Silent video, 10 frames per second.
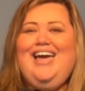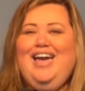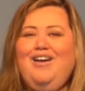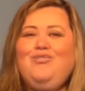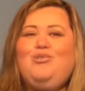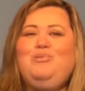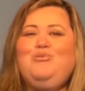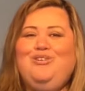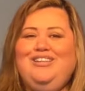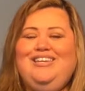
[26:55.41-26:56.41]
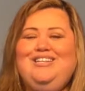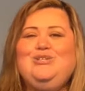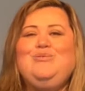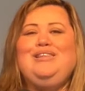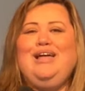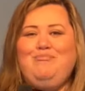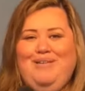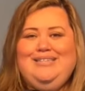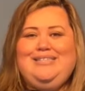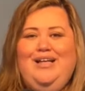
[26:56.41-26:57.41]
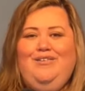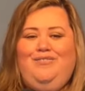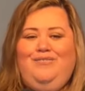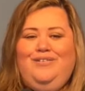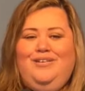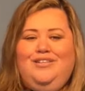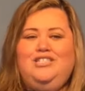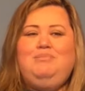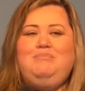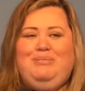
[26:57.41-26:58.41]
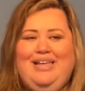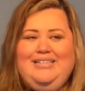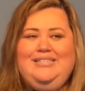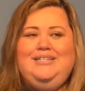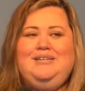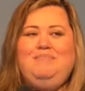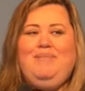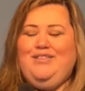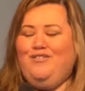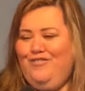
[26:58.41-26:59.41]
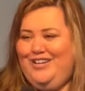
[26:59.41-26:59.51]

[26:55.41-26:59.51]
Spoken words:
I have to be willing to allow myself to be blessed by their